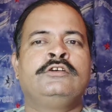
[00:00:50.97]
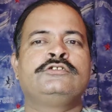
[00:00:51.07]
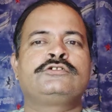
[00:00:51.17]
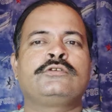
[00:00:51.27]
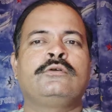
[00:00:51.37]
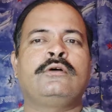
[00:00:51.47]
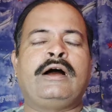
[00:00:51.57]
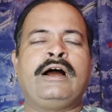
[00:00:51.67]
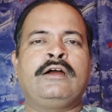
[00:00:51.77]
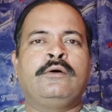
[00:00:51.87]

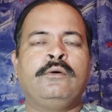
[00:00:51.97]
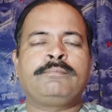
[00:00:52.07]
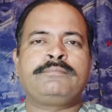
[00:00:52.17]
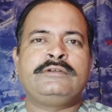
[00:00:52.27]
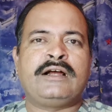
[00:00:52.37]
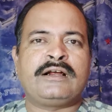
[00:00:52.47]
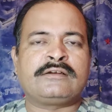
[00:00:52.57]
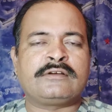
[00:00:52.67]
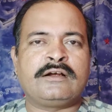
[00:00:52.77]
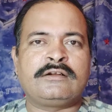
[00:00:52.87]
So I hope
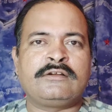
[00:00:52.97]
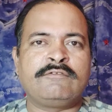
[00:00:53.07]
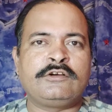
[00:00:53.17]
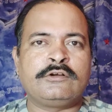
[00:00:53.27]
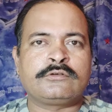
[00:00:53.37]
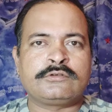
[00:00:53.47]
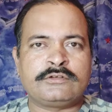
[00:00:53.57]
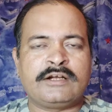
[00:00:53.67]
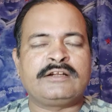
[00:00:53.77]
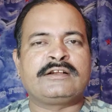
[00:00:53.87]
that the video
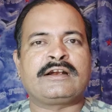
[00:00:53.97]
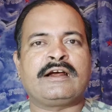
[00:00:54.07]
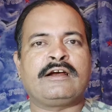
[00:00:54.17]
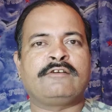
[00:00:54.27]
today that I